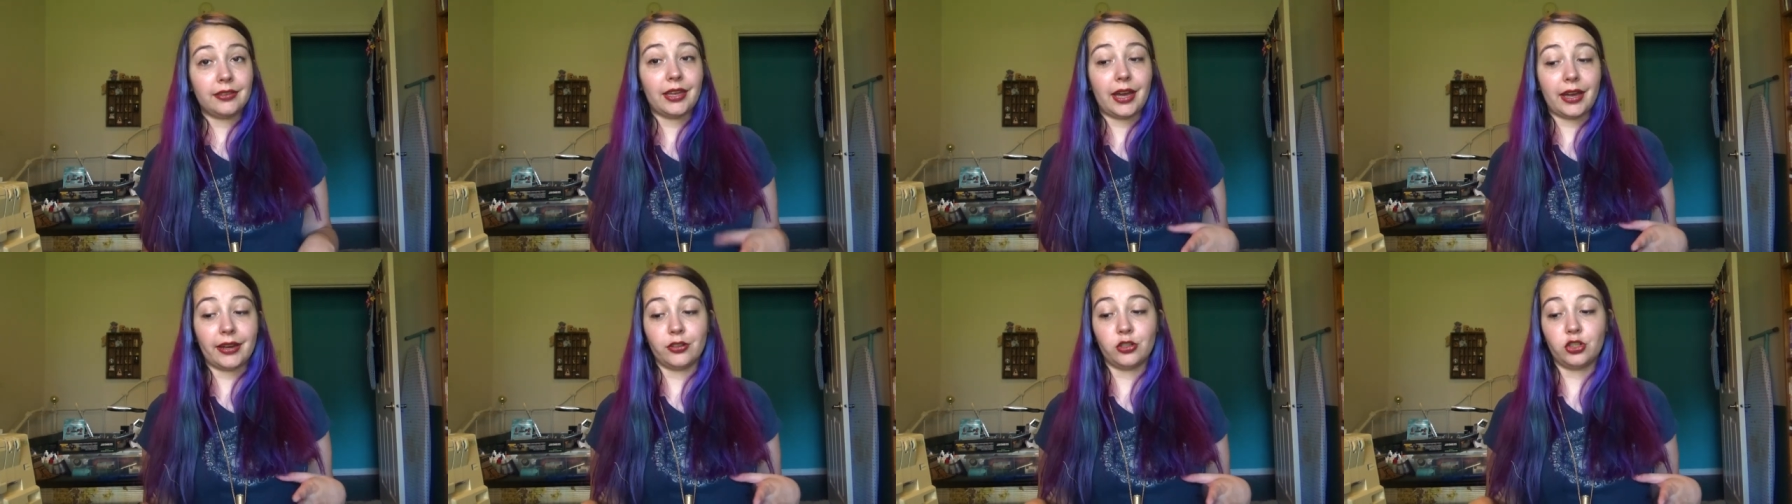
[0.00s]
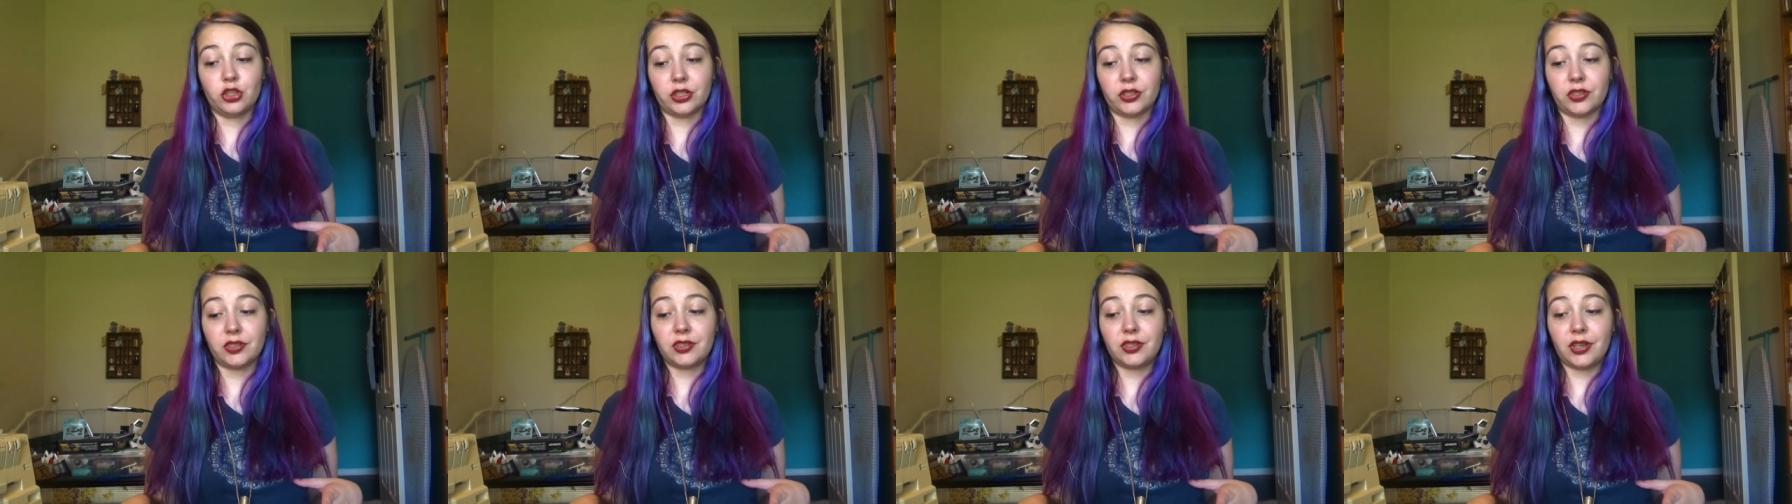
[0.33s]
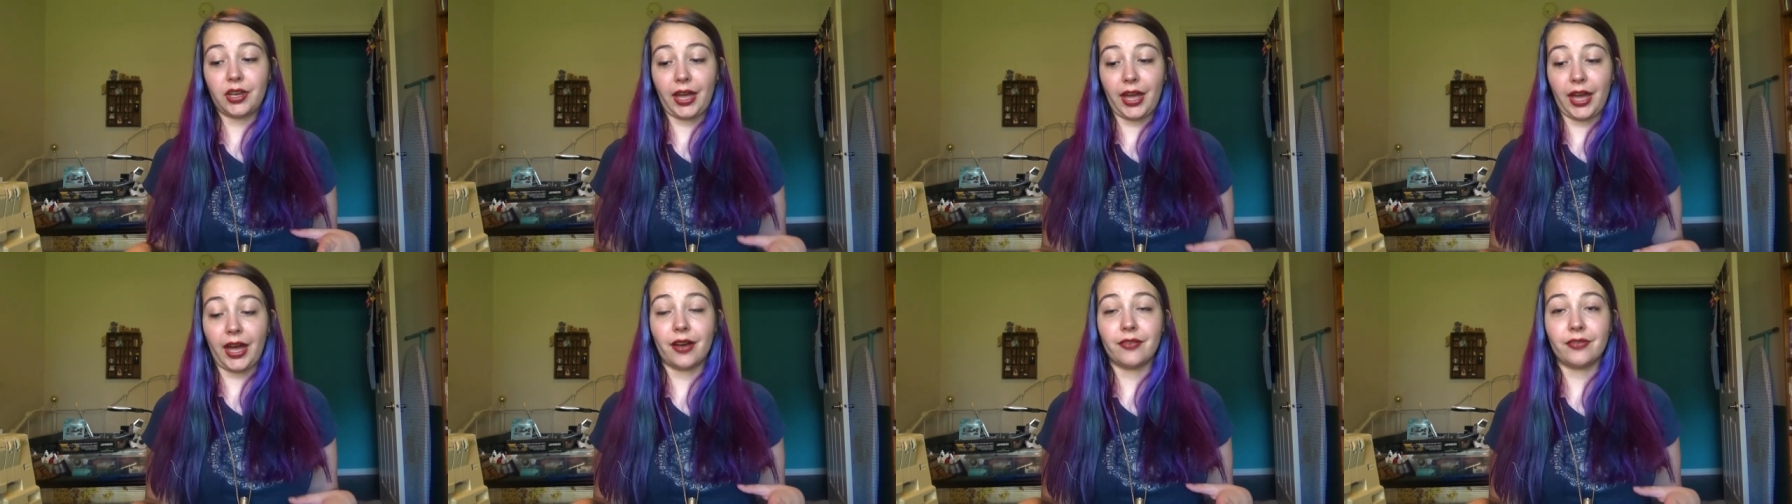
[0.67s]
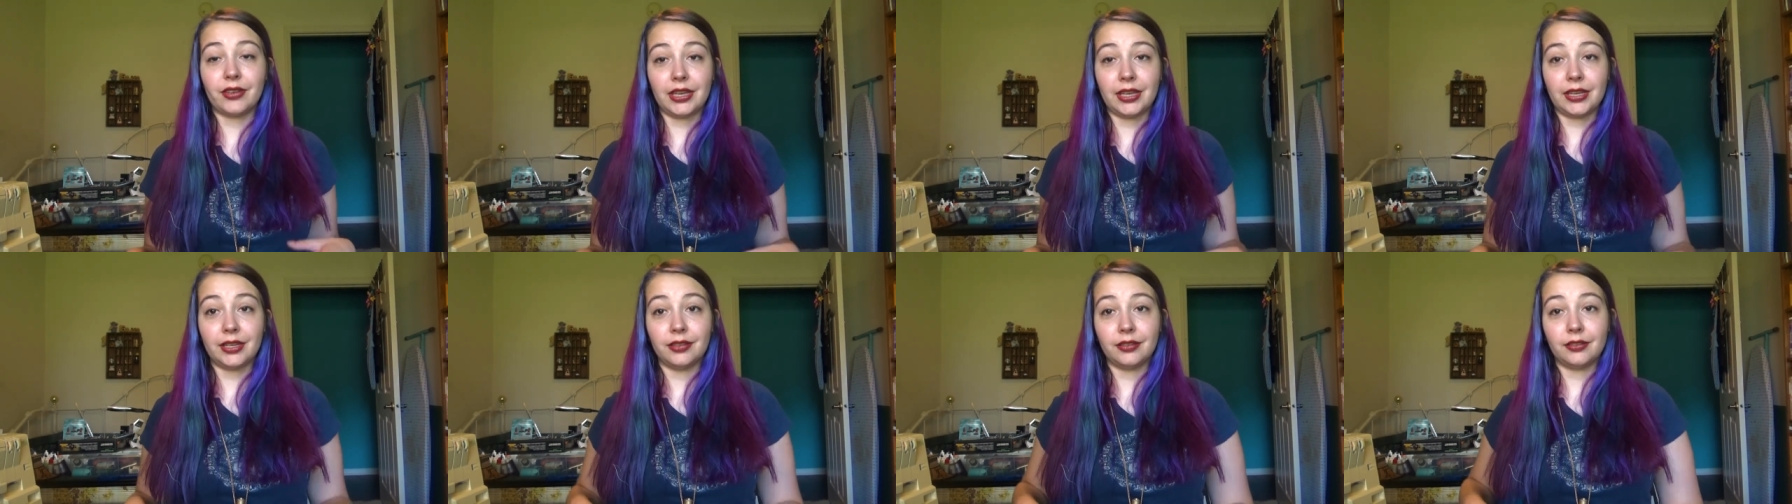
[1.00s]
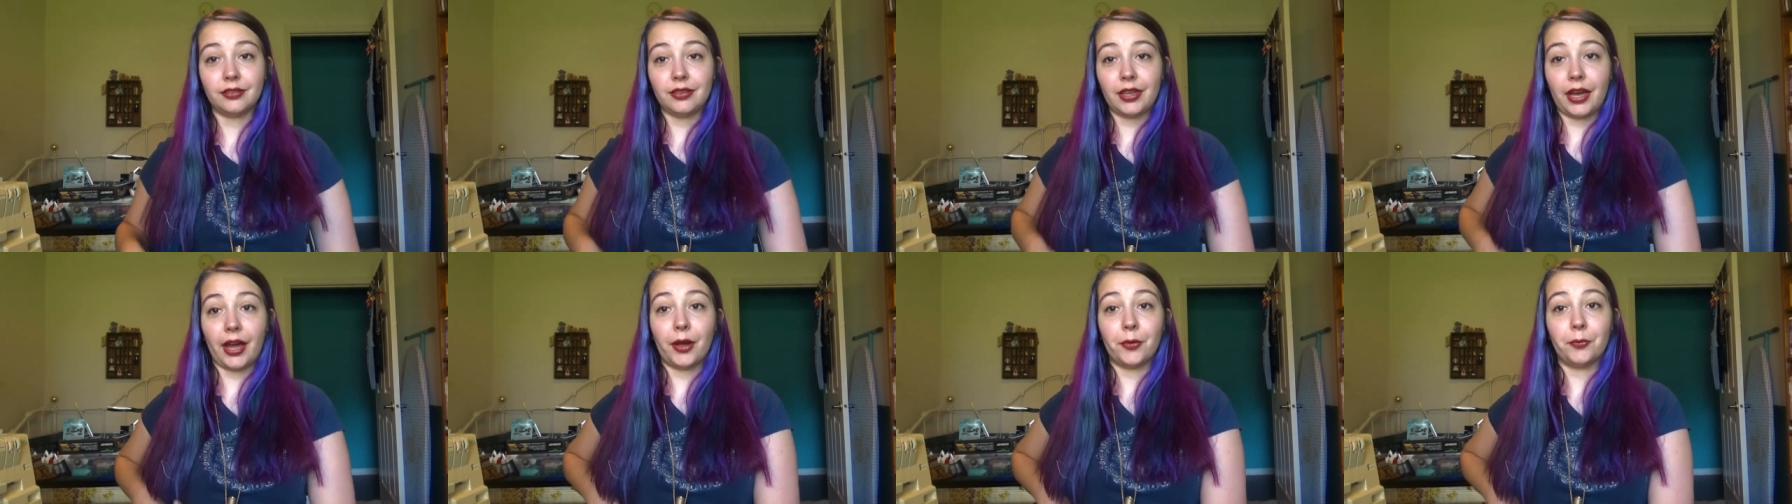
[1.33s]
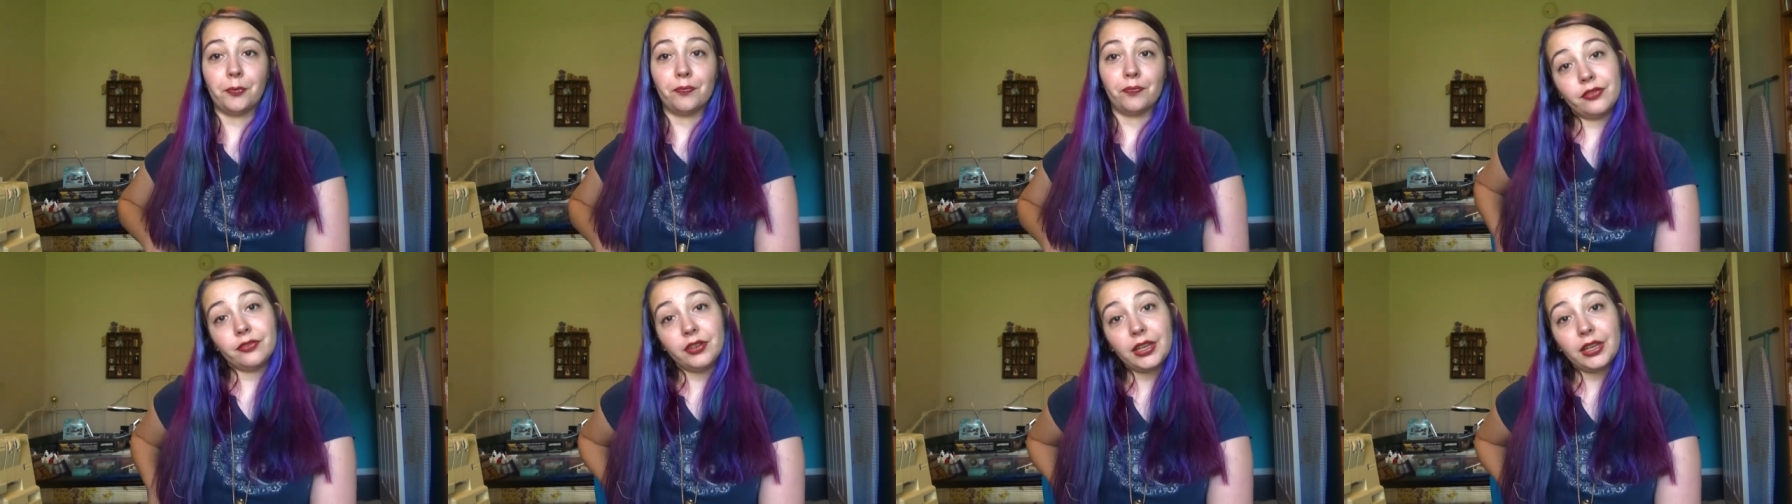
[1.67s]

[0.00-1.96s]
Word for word: than just having them